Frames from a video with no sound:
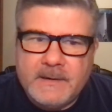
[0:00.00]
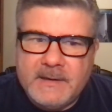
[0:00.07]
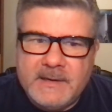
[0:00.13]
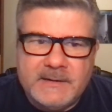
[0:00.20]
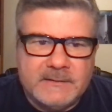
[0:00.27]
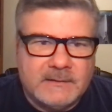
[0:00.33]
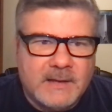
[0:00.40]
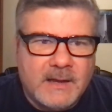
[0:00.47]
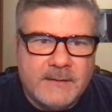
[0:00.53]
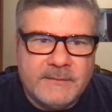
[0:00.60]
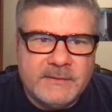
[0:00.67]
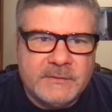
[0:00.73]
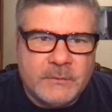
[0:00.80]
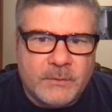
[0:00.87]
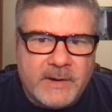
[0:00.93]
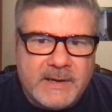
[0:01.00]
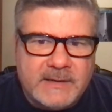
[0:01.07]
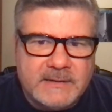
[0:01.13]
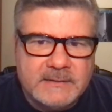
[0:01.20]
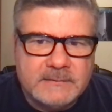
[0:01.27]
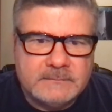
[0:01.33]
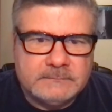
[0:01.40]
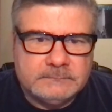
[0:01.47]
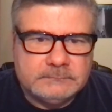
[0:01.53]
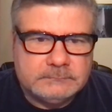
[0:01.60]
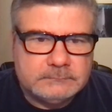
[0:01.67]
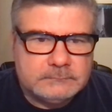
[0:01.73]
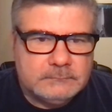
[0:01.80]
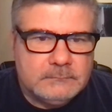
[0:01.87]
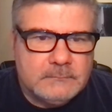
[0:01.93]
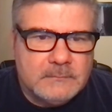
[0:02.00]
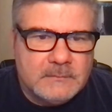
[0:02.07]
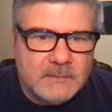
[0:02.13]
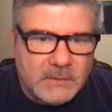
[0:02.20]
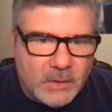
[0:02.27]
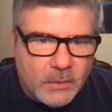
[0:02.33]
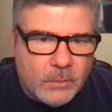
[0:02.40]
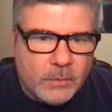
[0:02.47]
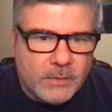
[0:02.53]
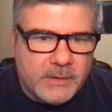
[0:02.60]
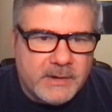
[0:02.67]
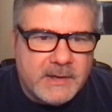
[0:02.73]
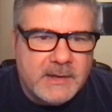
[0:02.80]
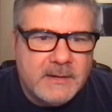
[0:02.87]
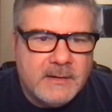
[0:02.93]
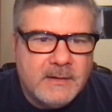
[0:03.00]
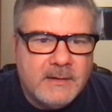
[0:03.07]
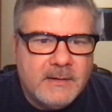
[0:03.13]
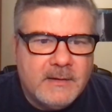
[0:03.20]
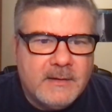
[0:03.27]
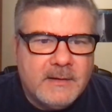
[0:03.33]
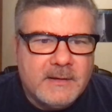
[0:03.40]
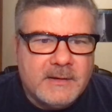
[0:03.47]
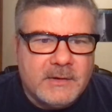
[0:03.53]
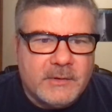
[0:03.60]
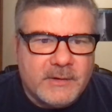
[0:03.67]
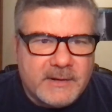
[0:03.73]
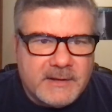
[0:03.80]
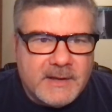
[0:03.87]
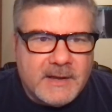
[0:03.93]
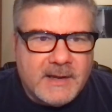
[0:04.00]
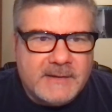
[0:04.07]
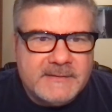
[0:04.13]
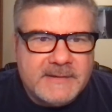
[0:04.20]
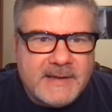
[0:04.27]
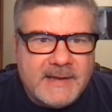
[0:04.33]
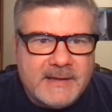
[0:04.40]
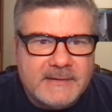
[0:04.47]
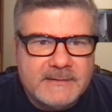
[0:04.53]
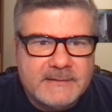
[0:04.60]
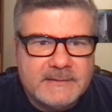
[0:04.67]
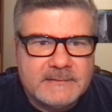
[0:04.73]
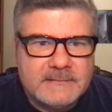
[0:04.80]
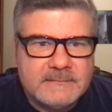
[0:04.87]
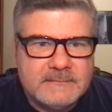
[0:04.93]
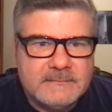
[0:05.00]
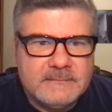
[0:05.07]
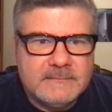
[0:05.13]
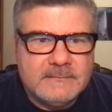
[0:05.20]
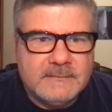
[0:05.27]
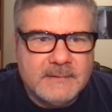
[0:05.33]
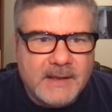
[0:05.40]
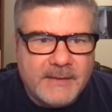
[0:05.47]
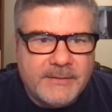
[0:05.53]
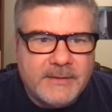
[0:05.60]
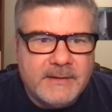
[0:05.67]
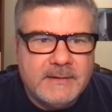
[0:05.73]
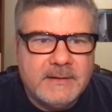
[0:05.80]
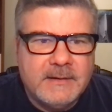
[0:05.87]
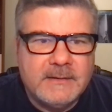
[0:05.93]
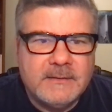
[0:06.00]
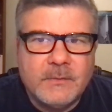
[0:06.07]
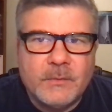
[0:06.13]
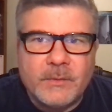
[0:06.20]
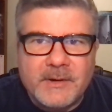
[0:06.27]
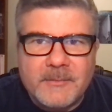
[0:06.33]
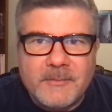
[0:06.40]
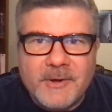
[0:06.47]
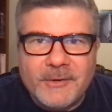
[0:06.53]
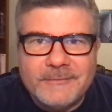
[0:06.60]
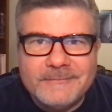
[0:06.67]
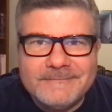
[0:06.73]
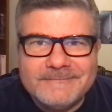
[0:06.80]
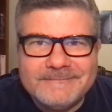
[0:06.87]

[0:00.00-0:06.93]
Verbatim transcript: His love is great. Don't worry, you're in God's hands. Nothing to worry about.